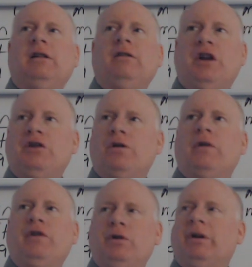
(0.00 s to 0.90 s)
then you're
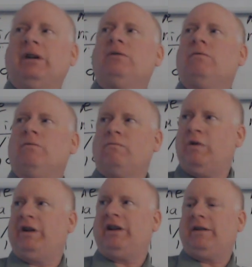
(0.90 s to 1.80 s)
viewing
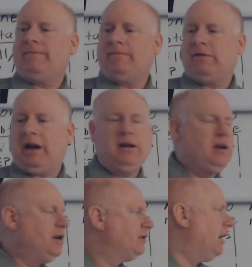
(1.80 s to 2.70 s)
Woody, okay?
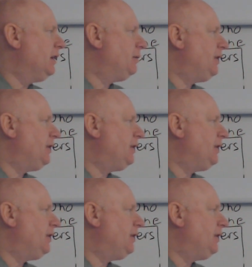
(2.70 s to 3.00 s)
So that's what